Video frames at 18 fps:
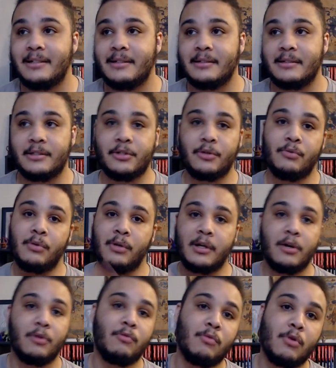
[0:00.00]
so we're
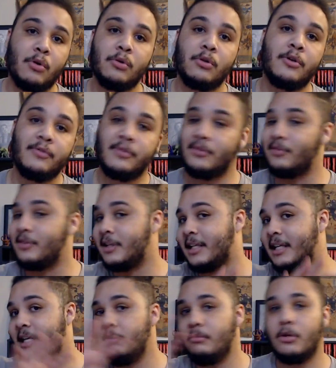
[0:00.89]
going to roll over and we're going
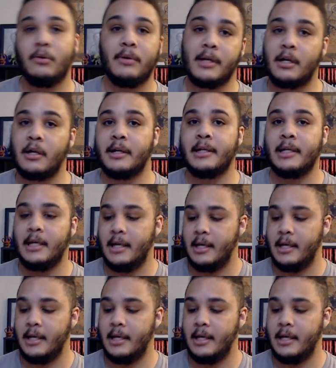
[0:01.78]
to keep going on